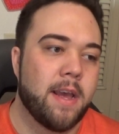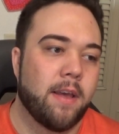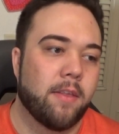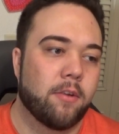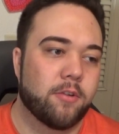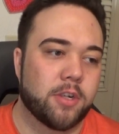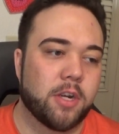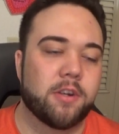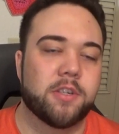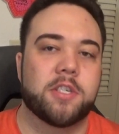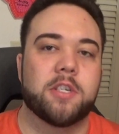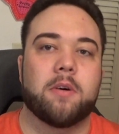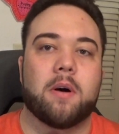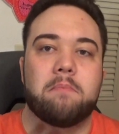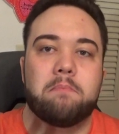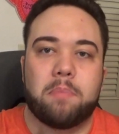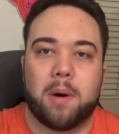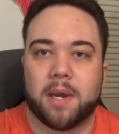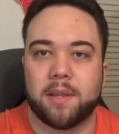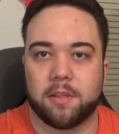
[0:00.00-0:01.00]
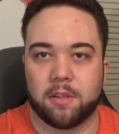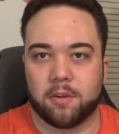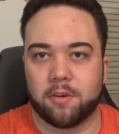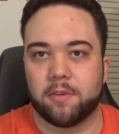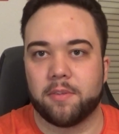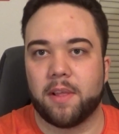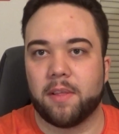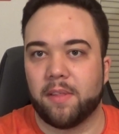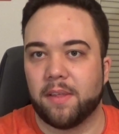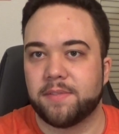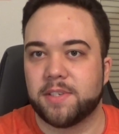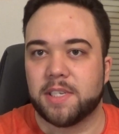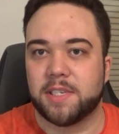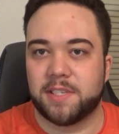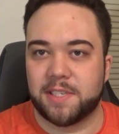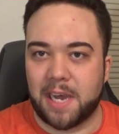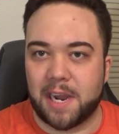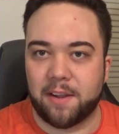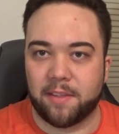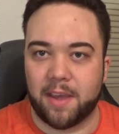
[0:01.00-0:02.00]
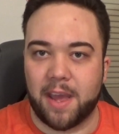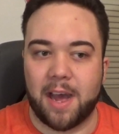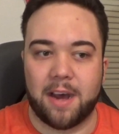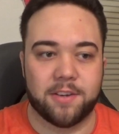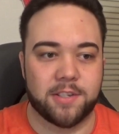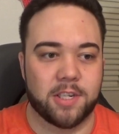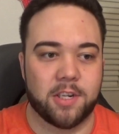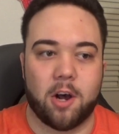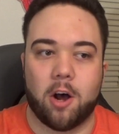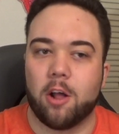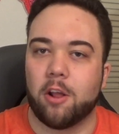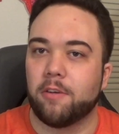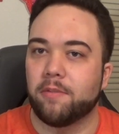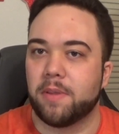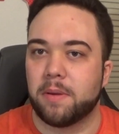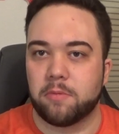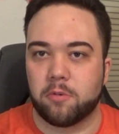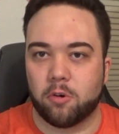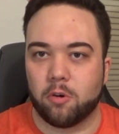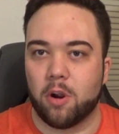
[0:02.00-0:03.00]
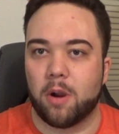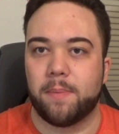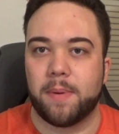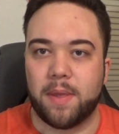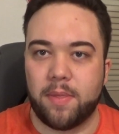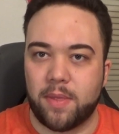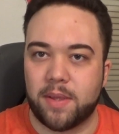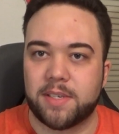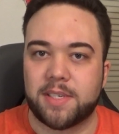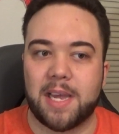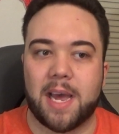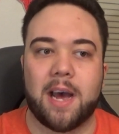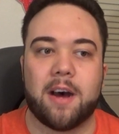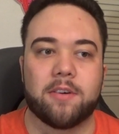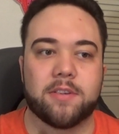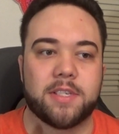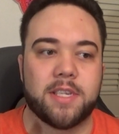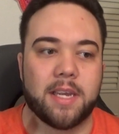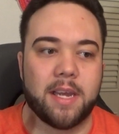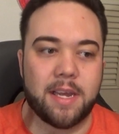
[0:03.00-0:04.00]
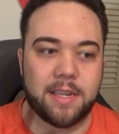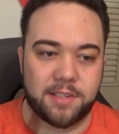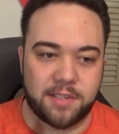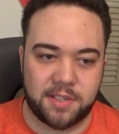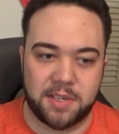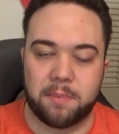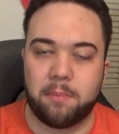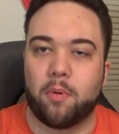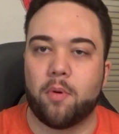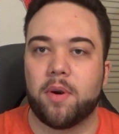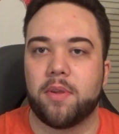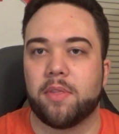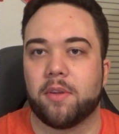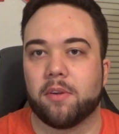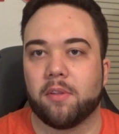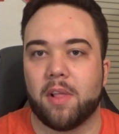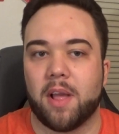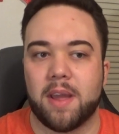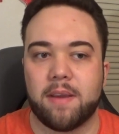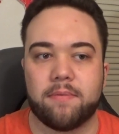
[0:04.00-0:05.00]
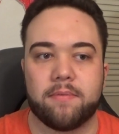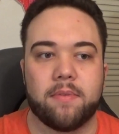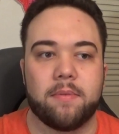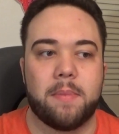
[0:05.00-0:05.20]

There's also a butler that lives inside of the house, and all of them grew up in this house at some point in their life.